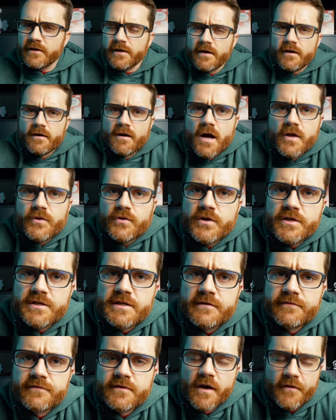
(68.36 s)
year, hundreds,
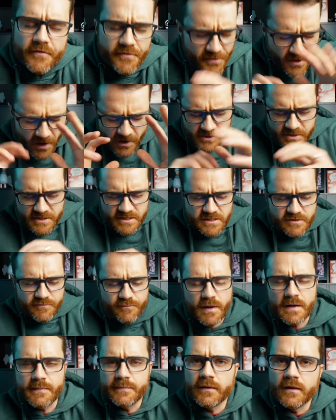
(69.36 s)
if not thousands of
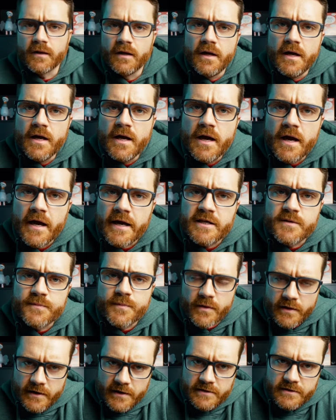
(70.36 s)
people
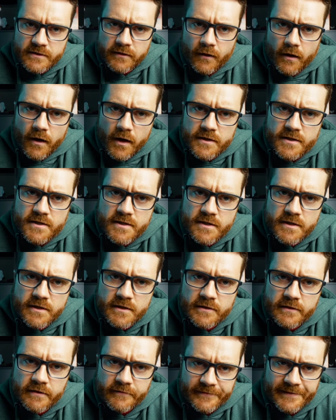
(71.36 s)
experience loss
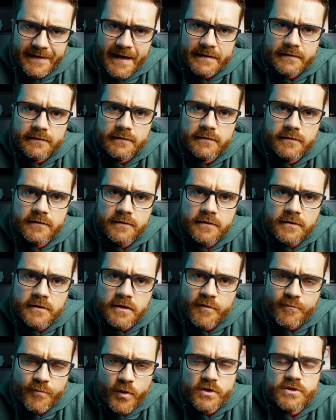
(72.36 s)
of data,
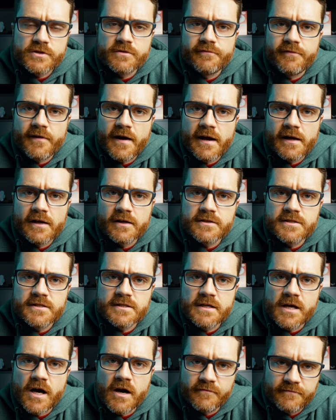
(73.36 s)
of personal
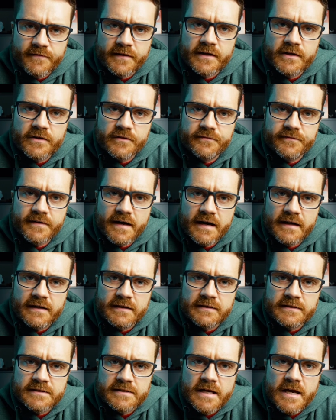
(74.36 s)
files, of video
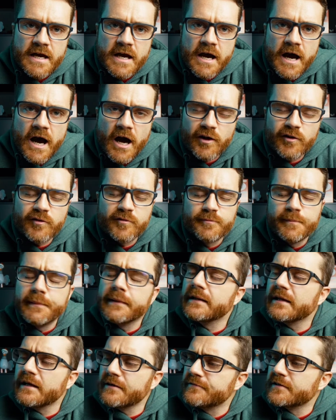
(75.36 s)
files, of
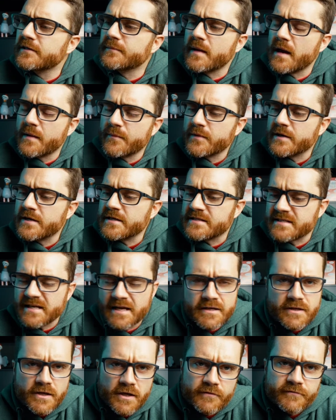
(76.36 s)
beloved memories,
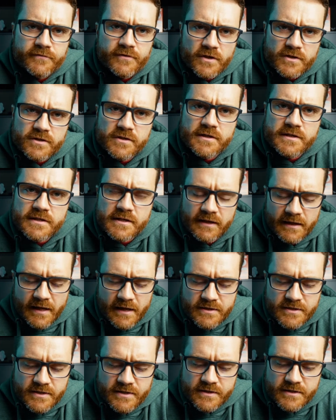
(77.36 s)
and of useless
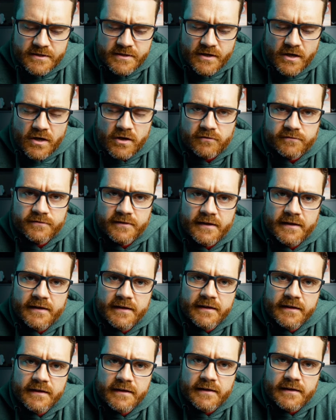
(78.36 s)
collections of
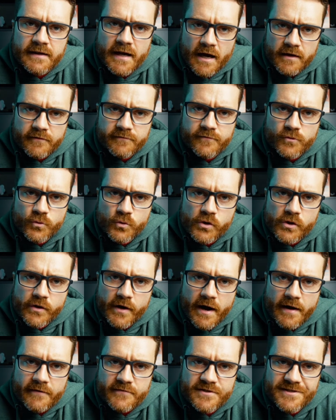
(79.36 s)
cat
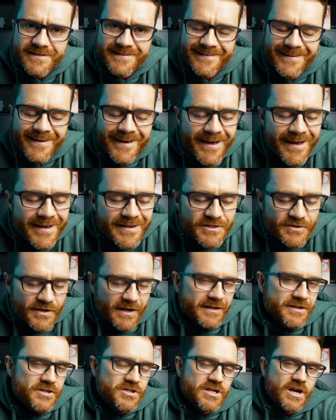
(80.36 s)
photographs. So I'm
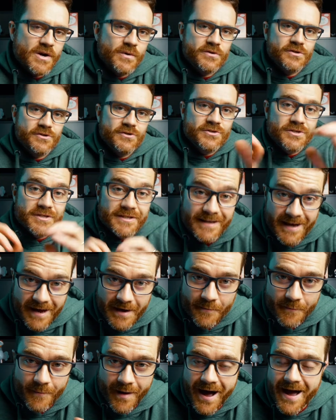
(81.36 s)
going to share with you today
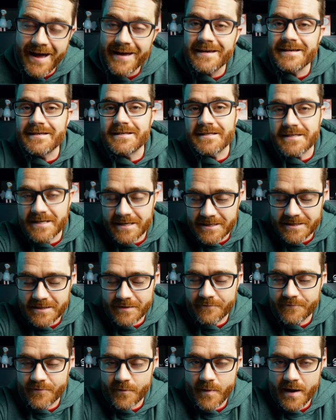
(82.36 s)
my
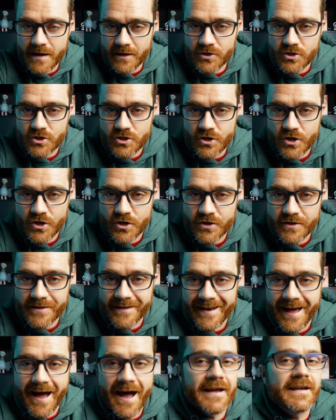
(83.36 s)
system for making sure
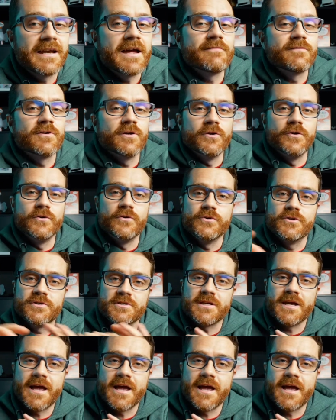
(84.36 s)
that I never lose